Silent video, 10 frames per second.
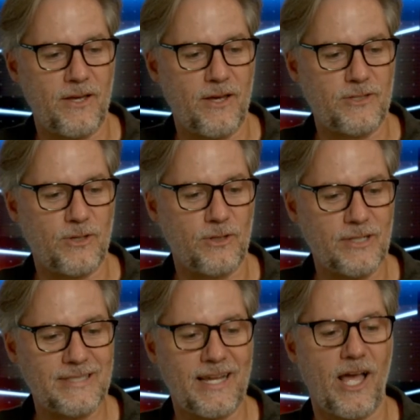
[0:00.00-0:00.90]
So it
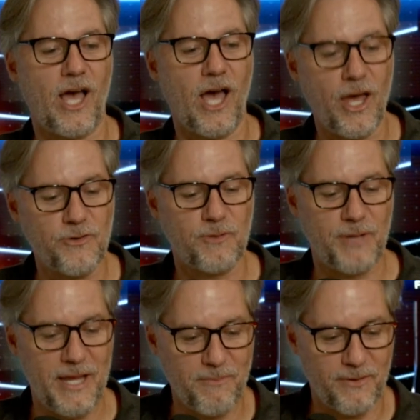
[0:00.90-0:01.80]
looks like 100
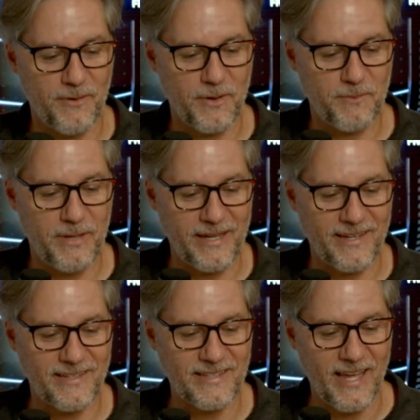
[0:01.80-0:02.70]
people voted
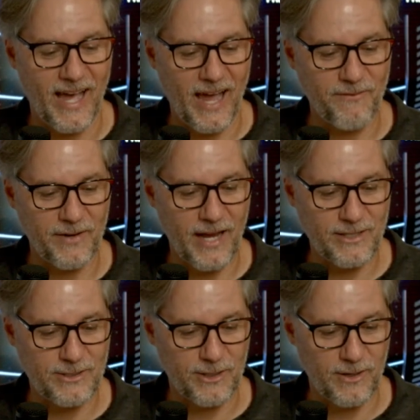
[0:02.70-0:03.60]
because I forgot
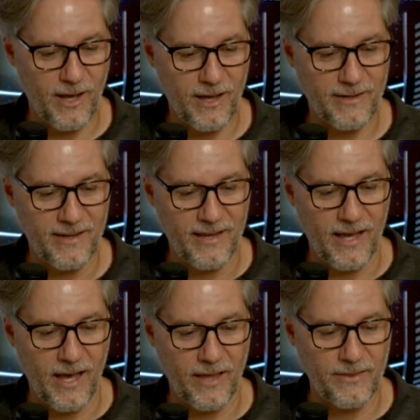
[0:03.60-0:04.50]
to turn on
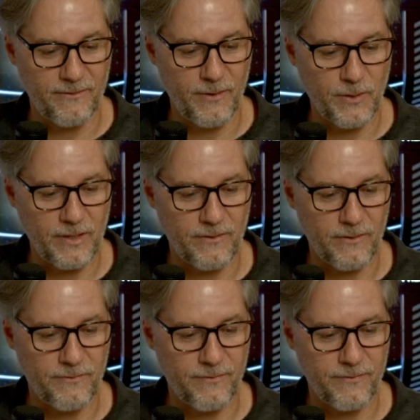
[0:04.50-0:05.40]
the voting
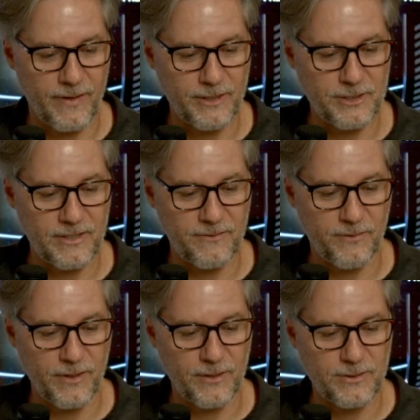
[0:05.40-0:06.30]
function
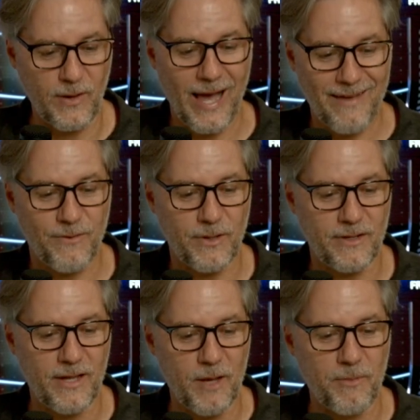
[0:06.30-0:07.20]
for those. So I
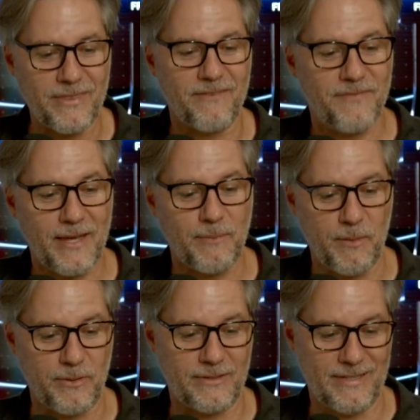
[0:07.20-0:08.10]
voted, but the fake
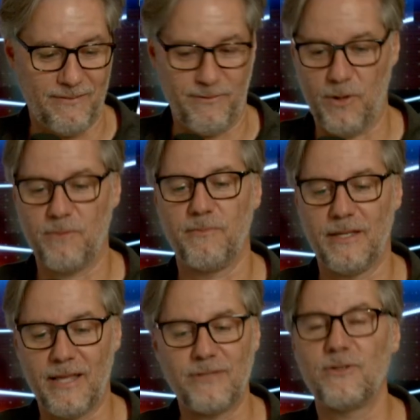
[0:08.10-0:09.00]
people didn't vote. But
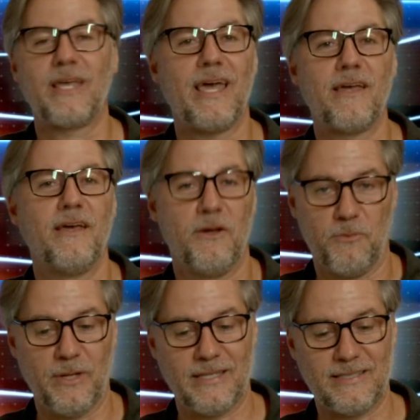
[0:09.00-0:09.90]
that's okay.
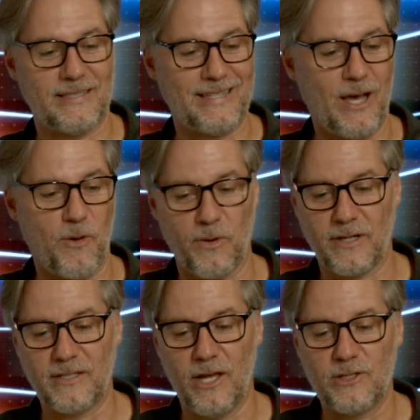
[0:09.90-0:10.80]
We can still see how it
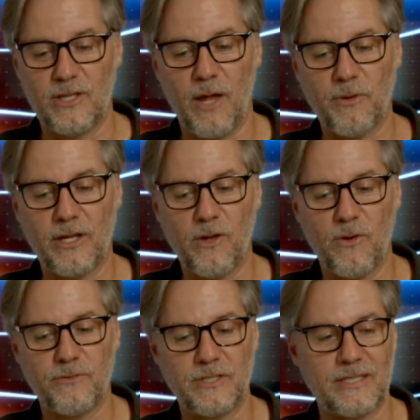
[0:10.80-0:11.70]
works. So now we're going to go
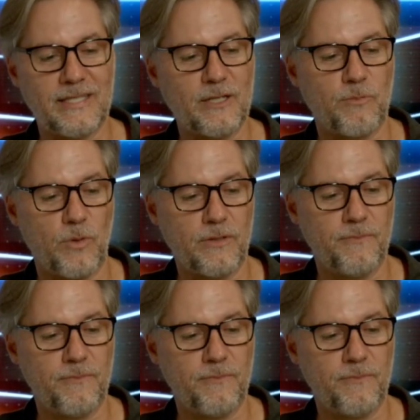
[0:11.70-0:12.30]
over to the leaderboard.